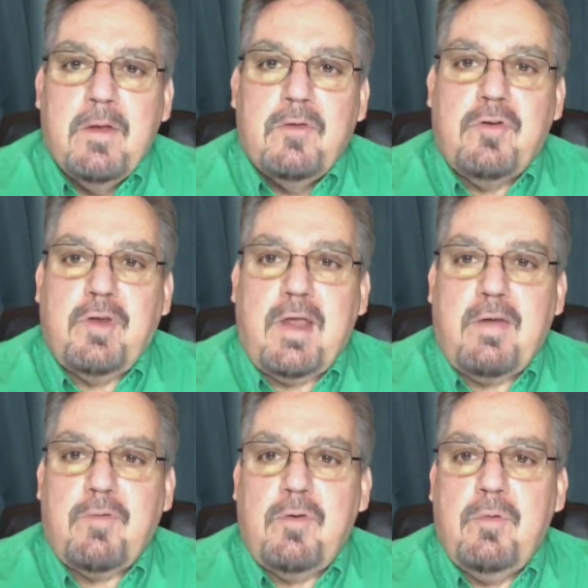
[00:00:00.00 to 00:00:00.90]
It's good to
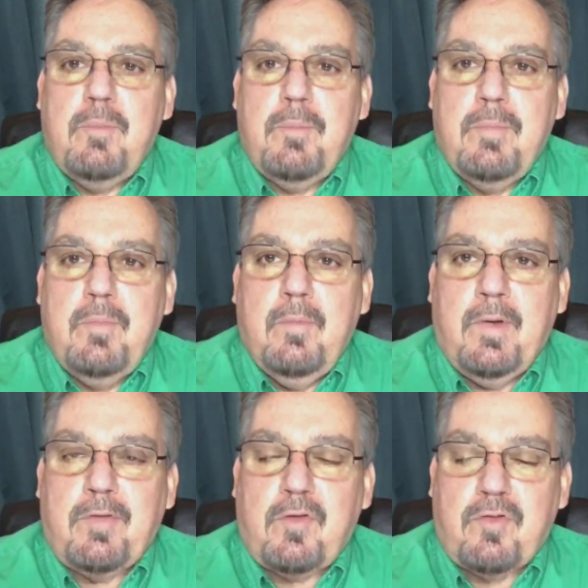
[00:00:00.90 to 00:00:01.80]
have you
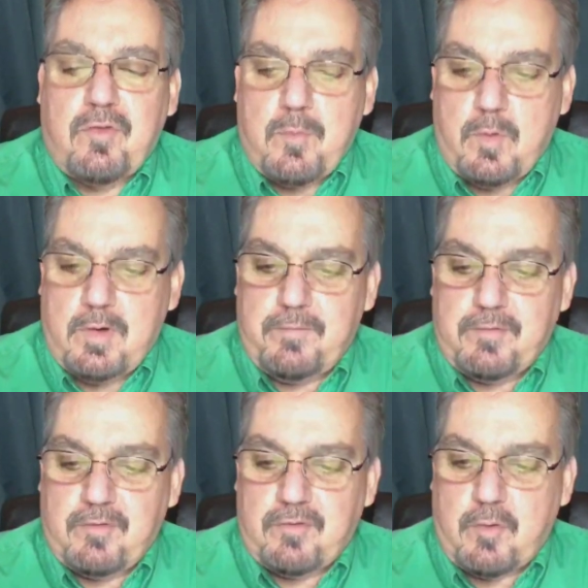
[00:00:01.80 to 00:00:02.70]
with us this morning for
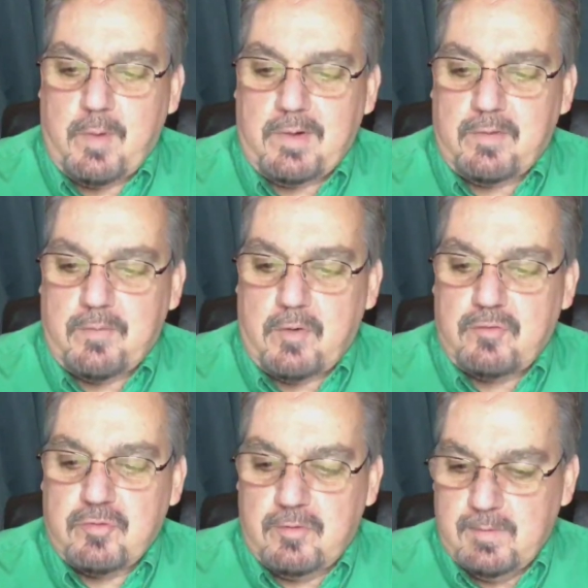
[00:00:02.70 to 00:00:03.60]
just a quick
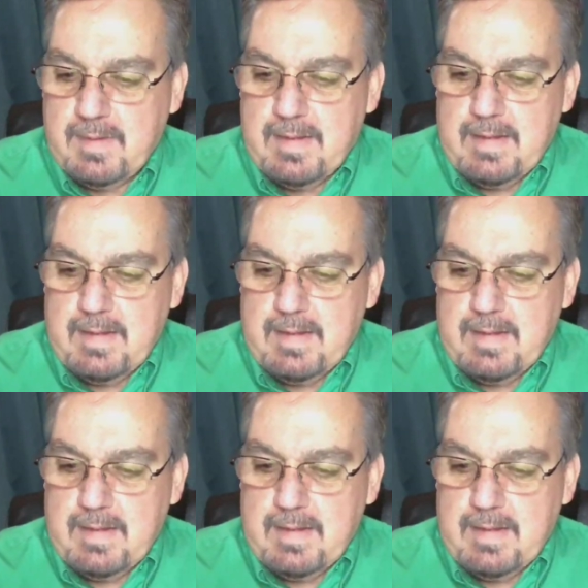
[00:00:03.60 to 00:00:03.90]
devotional.